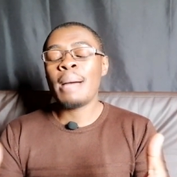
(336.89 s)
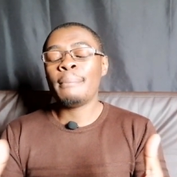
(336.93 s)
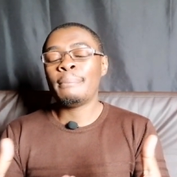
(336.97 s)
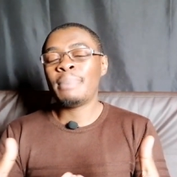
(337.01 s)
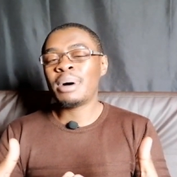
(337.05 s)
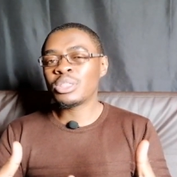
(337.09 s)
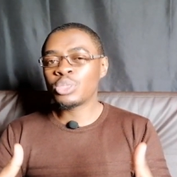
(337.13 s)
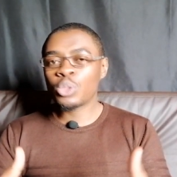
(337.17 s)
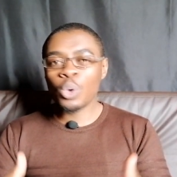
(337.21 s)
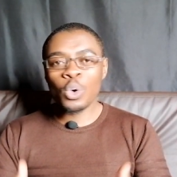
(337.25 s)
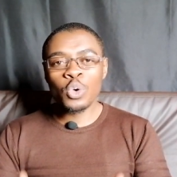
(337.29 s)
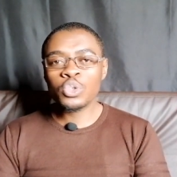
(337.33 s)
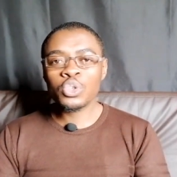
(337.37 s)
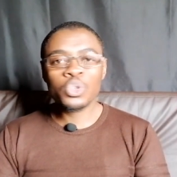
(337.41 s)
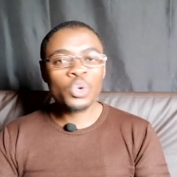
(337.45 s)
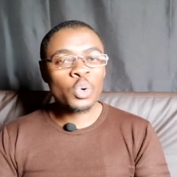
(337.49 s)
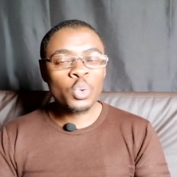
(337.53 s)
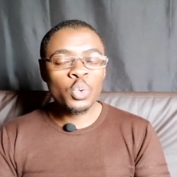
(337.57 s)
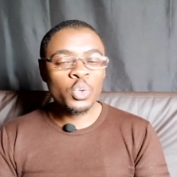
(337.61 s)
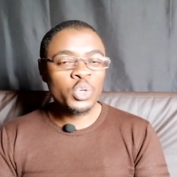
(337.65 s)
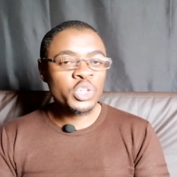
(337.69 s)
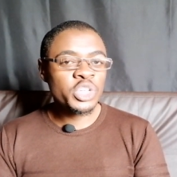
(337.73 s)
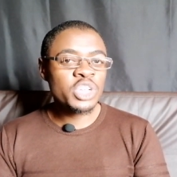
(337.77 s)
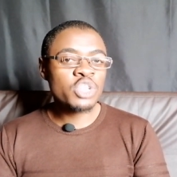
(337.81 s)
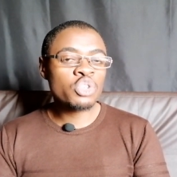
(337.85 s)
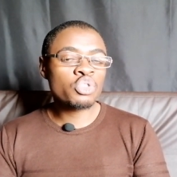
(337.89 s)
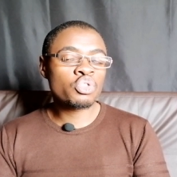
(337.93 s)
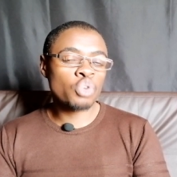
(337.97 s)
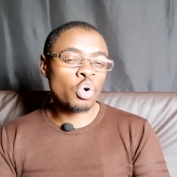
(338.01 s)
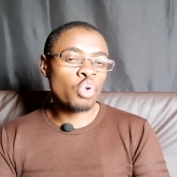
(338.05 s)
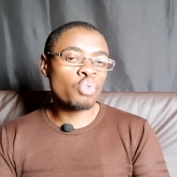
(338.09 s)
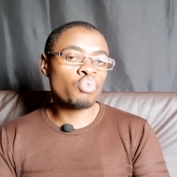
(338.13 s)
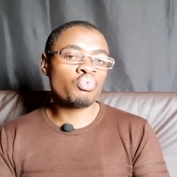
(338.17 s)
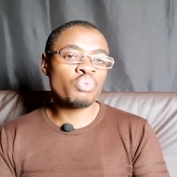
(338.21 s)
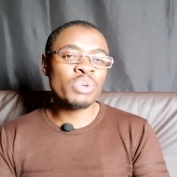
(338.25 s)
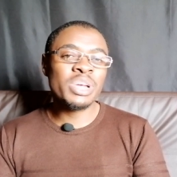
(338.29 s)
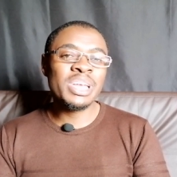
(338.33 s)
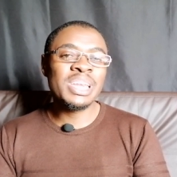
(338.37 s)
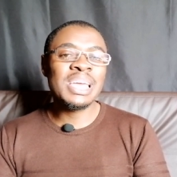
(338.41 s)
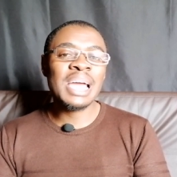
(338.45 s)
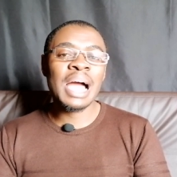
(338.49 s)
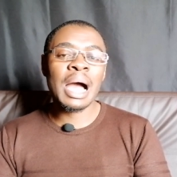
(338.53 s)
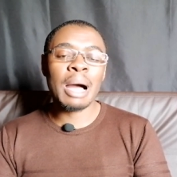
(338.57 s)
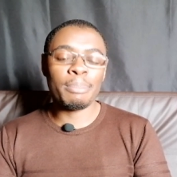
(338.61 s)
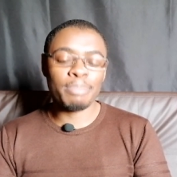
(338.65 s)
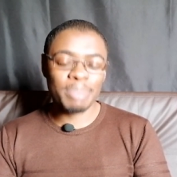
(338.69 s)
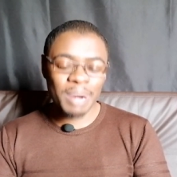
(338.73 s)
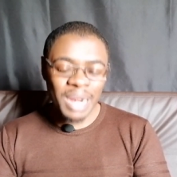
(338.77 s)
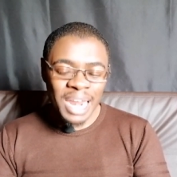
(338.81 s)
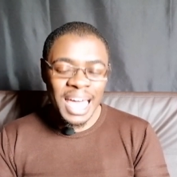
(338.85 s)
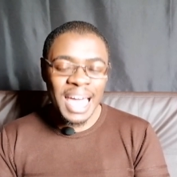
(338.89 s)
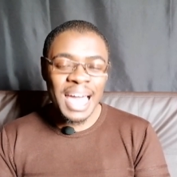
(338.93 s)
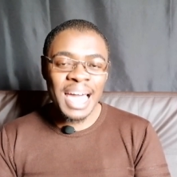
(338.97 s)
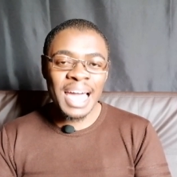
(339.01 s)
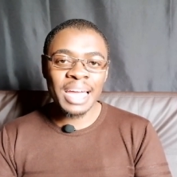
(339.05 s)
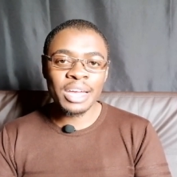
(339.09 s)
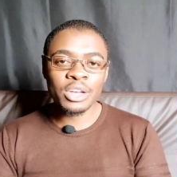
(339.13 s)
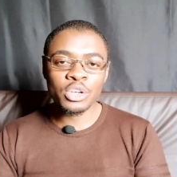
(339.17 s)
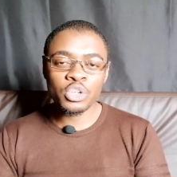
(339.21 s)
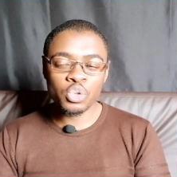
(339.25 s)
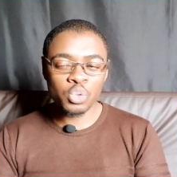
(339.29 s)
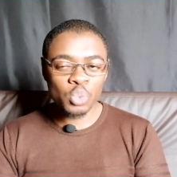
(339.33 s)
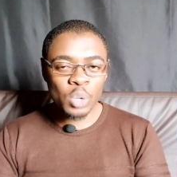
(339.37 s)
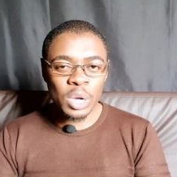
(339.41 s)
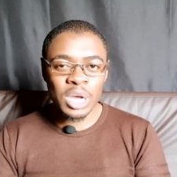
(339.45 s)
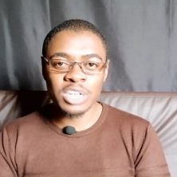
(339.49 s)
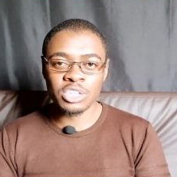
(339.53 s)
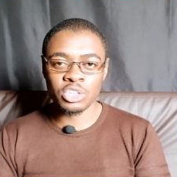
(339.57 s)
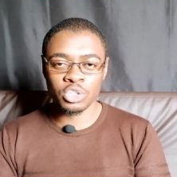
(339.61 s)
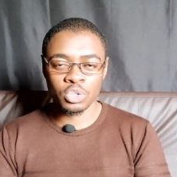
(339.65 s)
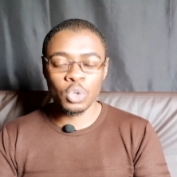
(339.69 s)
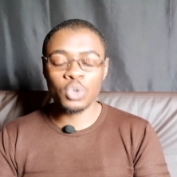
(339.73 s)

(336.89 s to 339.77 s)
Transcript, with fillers: but those solutions don't really apply to us.